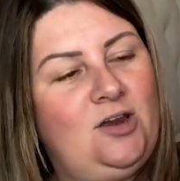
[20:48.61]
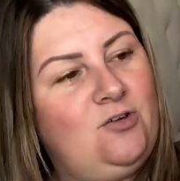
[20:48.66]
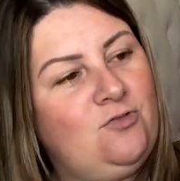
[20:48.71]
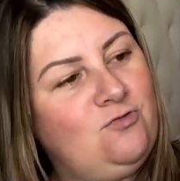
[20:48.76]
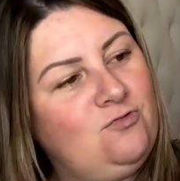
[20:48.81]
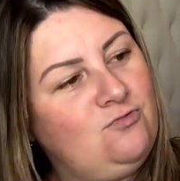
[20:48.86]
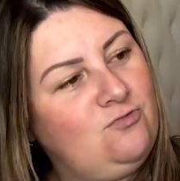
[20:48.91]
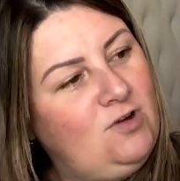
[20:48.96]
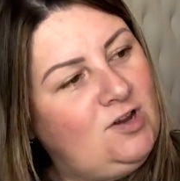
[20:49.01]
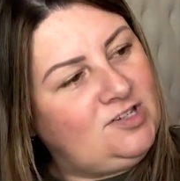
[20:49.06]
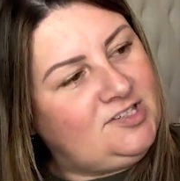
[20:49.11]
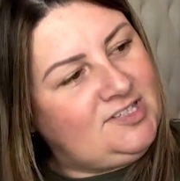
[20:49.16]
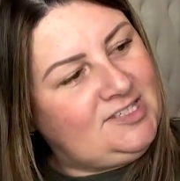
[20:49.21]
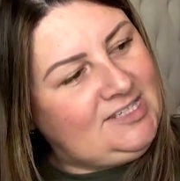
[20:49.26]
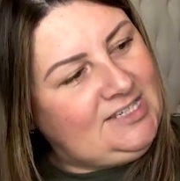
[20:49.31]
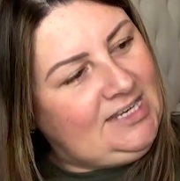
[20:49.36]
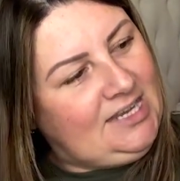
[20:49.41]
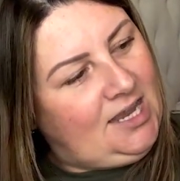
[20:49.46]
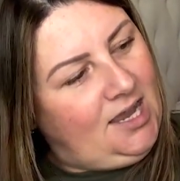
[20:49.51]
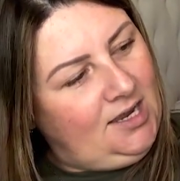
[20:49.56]

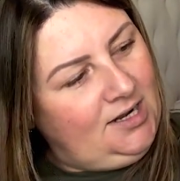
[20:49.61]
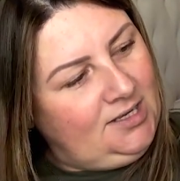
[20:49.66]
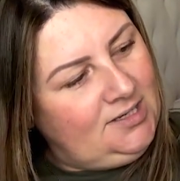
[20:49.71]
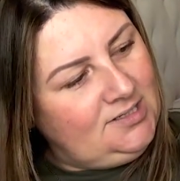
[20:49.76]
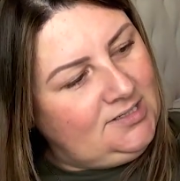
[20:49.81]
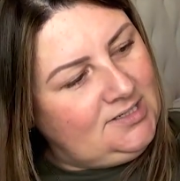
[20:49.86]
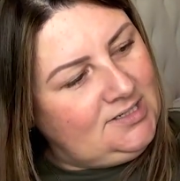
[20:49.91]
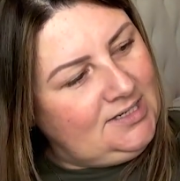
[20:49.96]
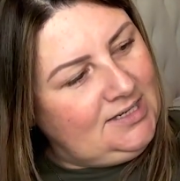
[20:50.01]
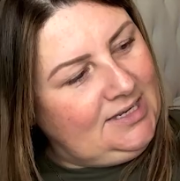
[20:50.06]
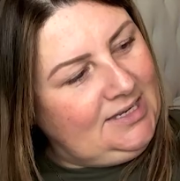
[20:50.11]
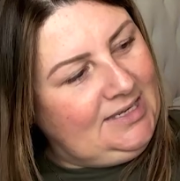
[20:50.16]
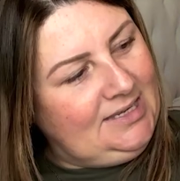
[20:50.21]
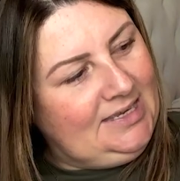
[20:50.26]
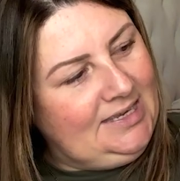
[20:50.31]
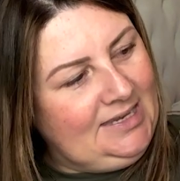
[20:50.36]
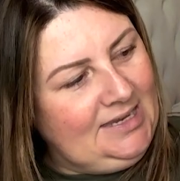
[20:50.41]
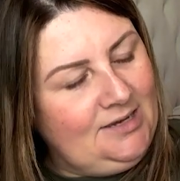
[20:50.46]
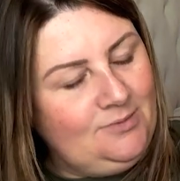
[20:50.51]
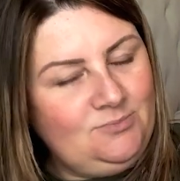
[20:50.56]
rusty coloured
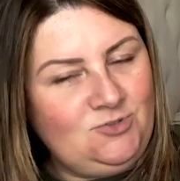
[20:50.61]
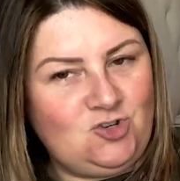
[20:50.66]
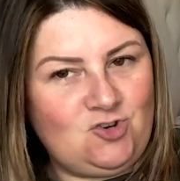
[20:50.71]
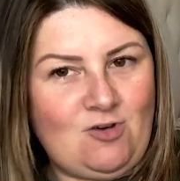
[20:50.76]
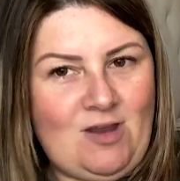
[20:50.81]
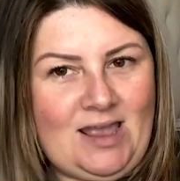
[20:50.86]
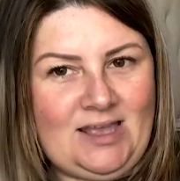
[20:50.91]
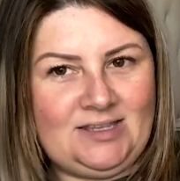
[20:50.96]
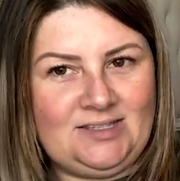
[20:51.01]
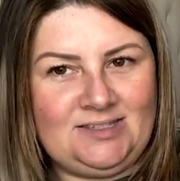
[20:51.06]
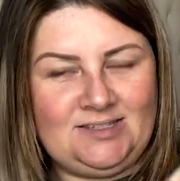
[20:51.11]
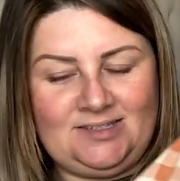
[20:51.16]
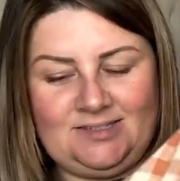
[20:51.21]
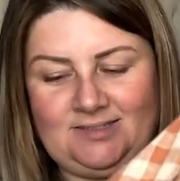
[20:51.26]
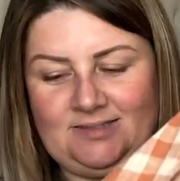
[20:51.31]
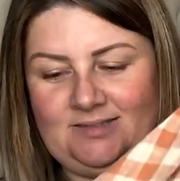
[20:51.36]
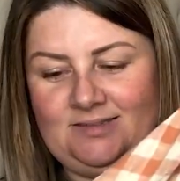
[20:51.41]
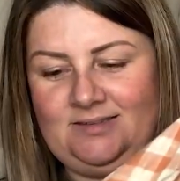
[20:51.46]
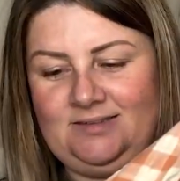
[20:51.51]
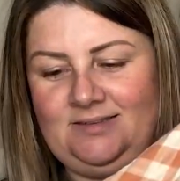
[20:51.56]
gingham
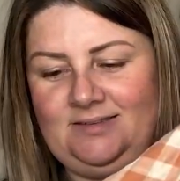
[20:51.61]
dress